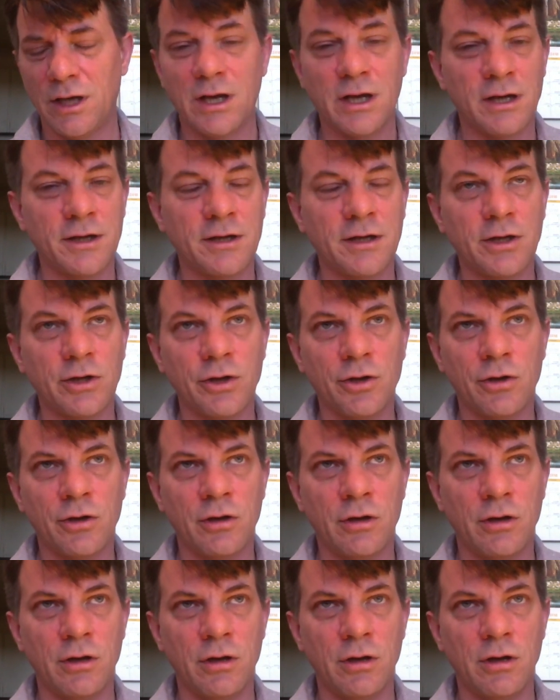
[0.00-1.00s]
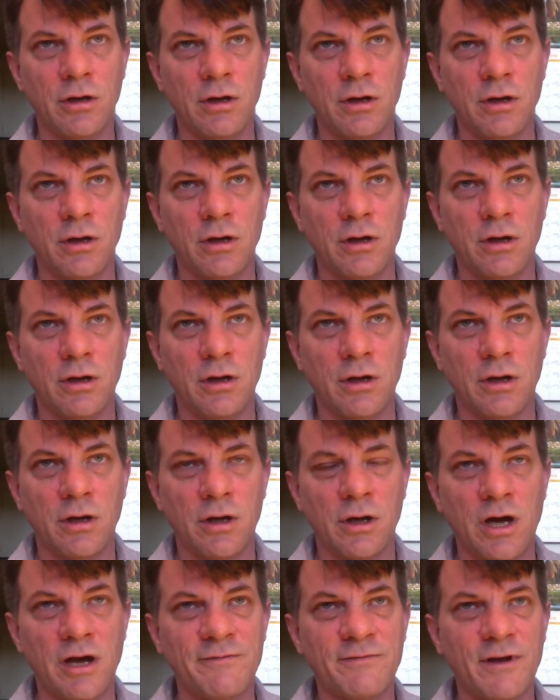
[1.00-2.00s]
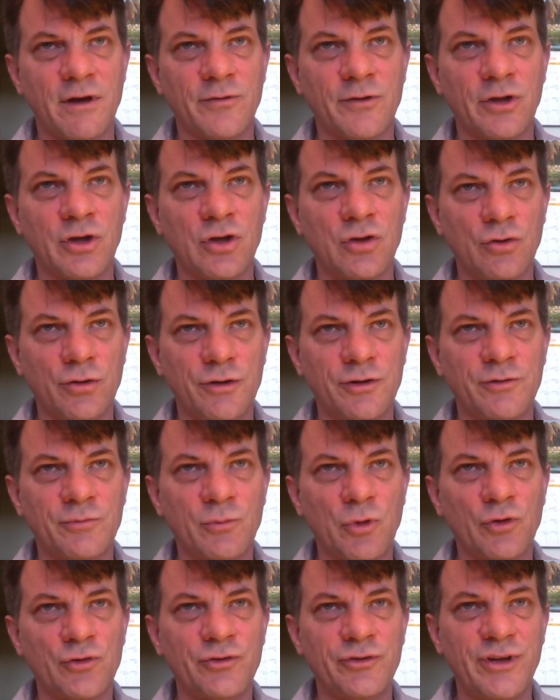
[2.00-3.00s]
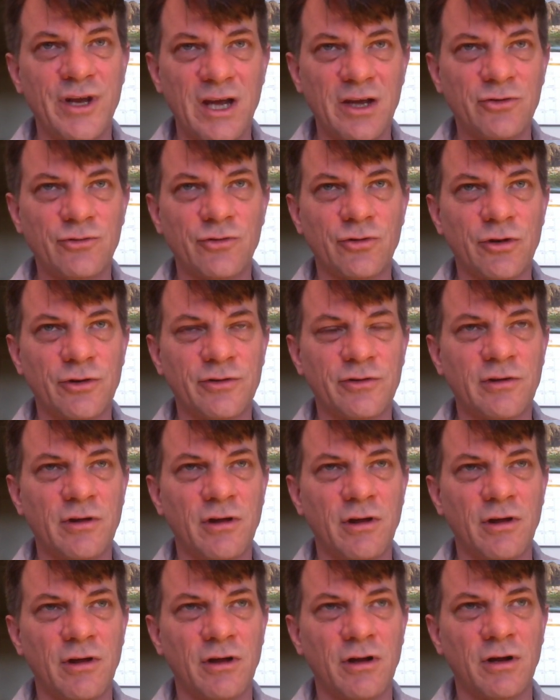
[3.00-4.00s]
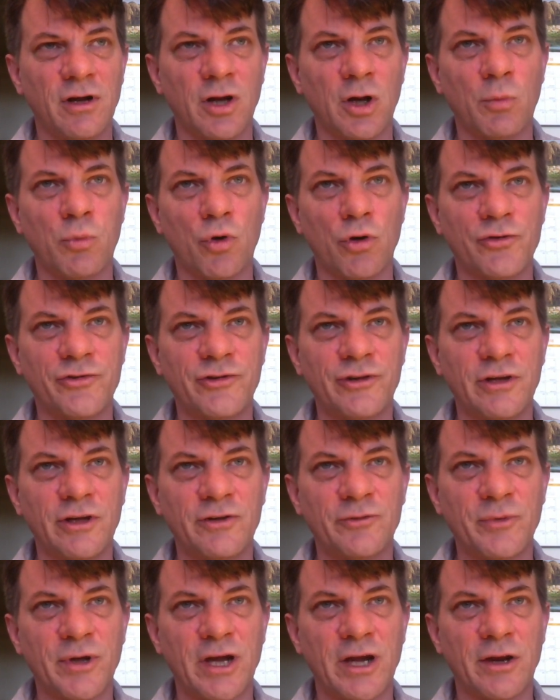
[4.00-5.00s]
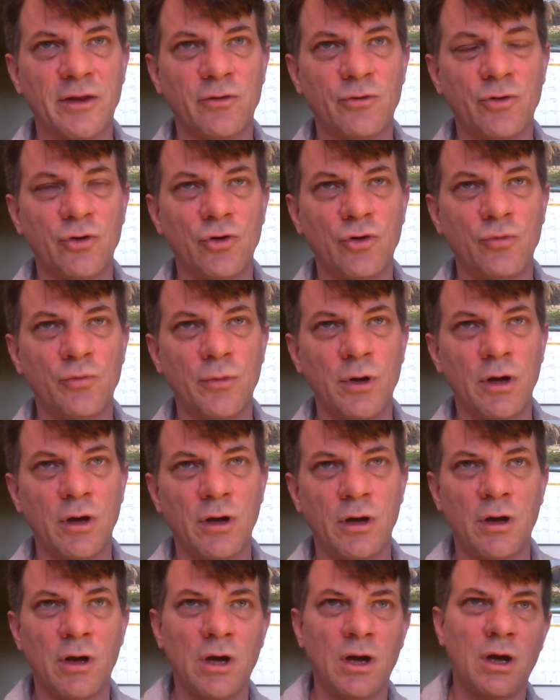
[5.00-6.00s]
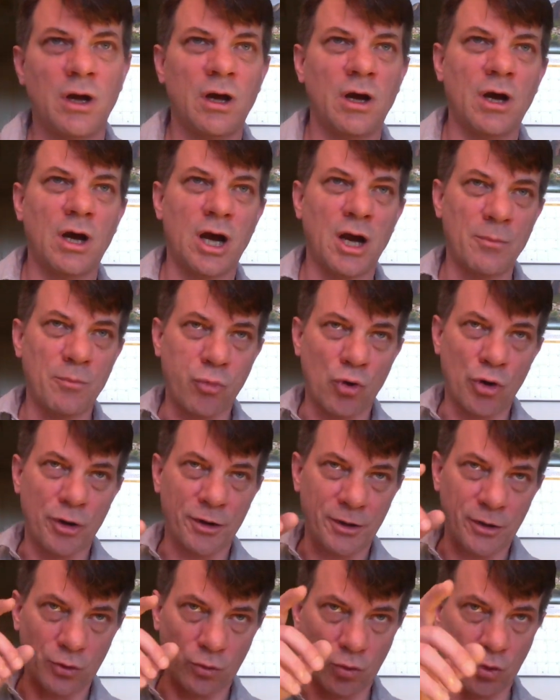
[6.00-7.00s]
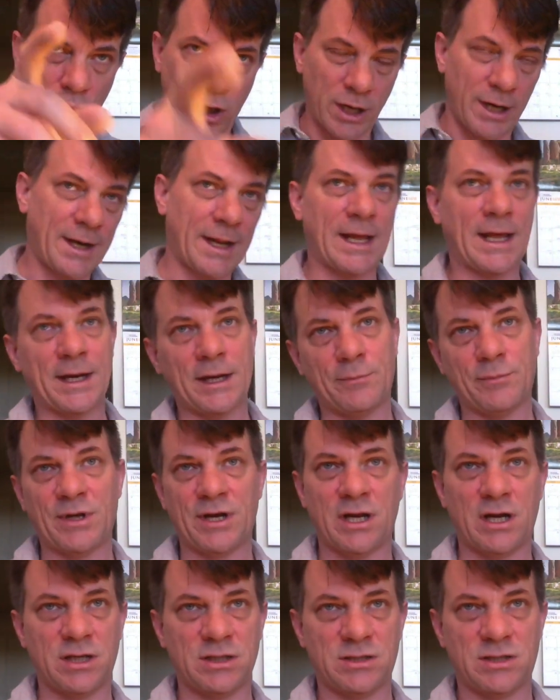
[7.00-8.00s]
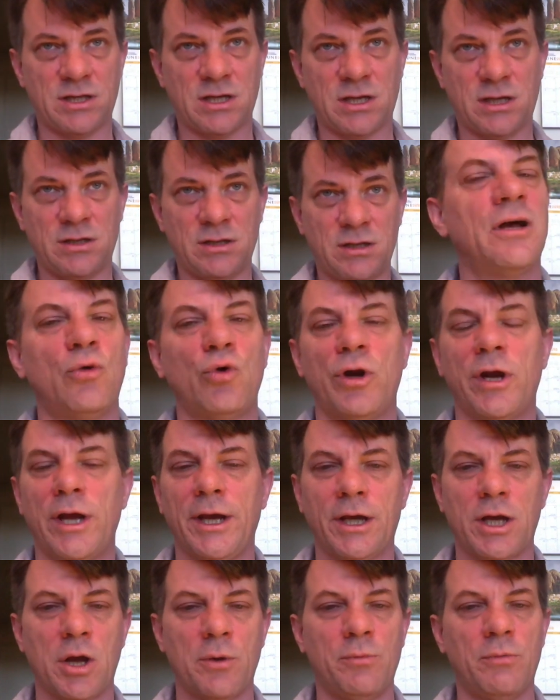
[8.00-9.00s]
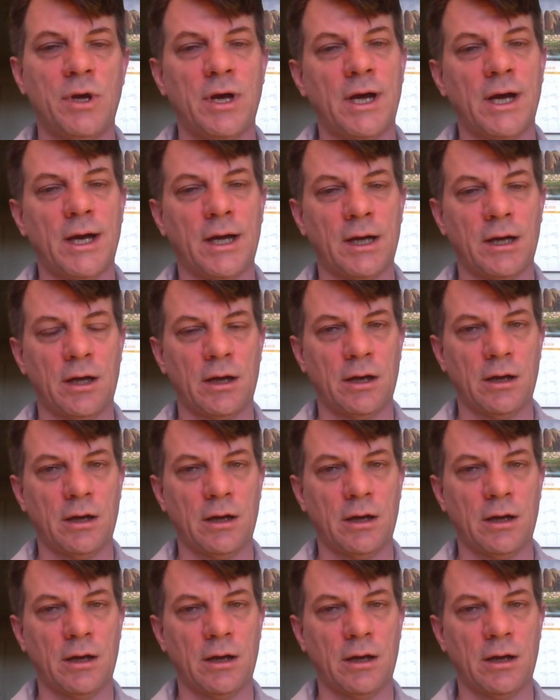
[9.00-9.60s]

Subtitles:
And here, I found the cutest, most dangerous little Portuguese man in the room. I pointed right at him and I said, "When I come back,